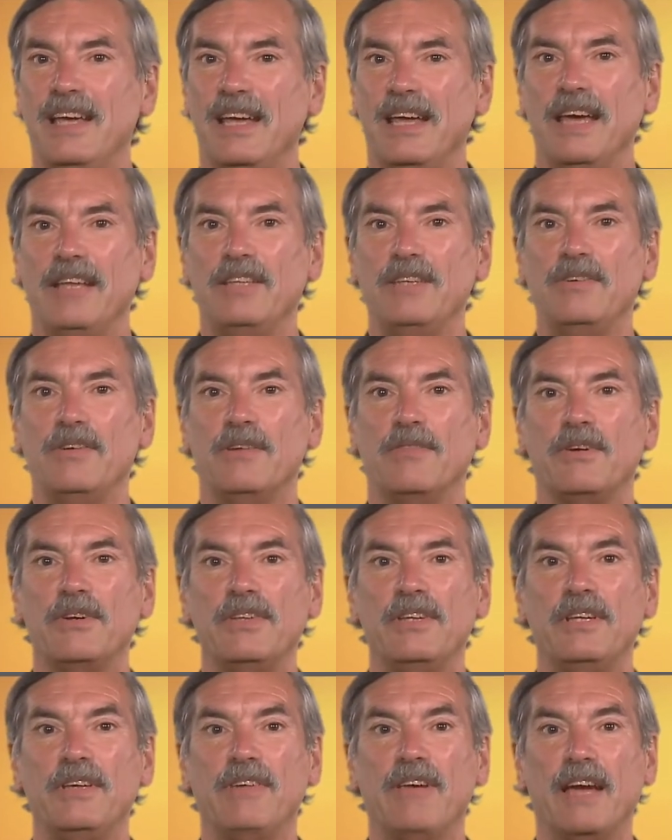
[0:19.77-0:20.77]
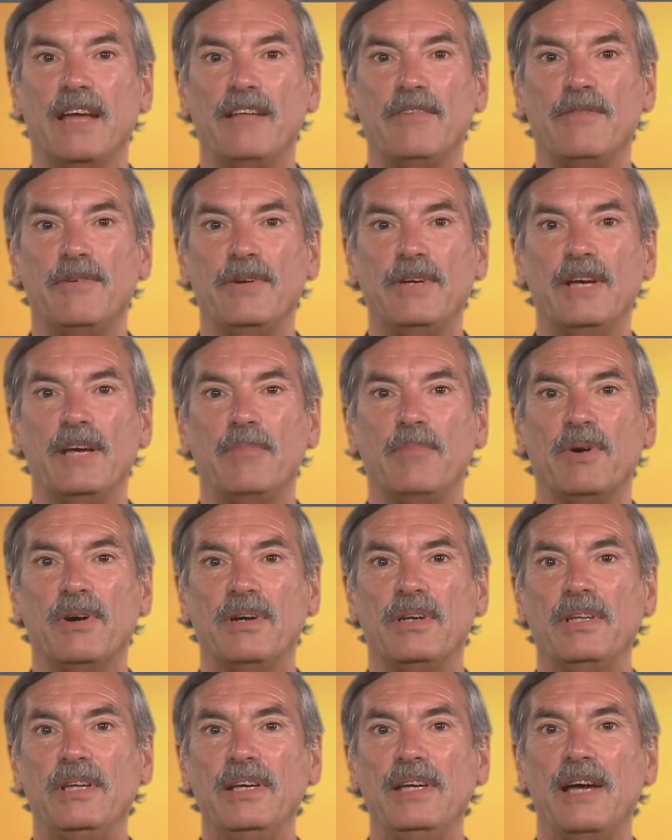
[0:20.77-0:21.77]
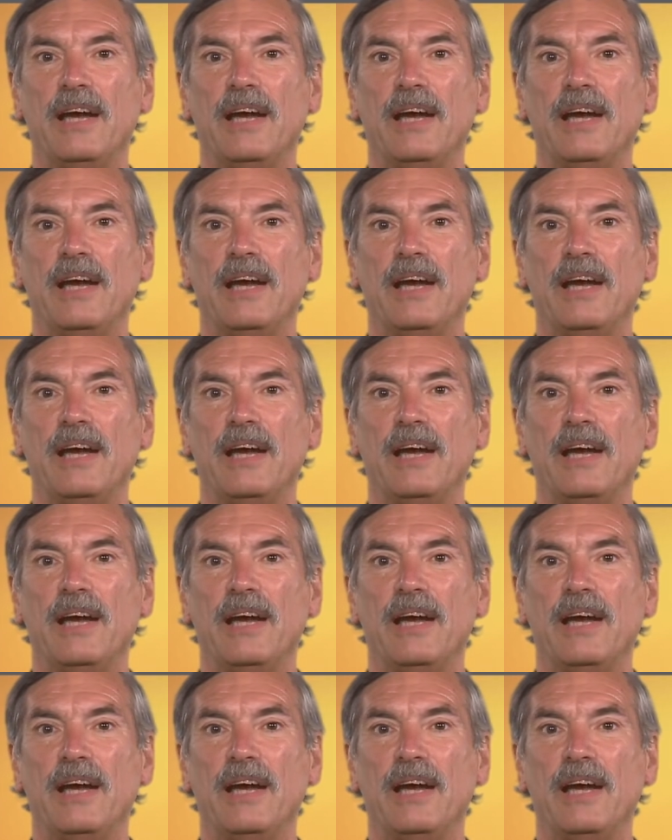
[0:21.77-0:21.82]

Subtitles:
At the University of California at Berkeley,